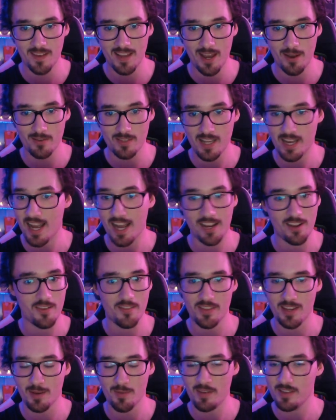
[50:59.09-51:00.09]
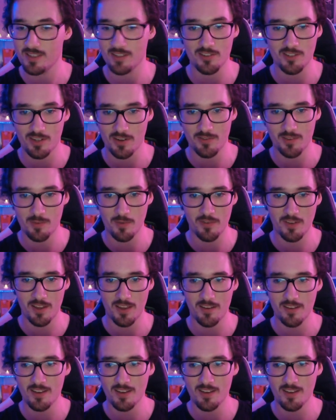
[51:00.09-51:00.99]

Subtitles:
I was like, I can't think about this, I just got to film a video.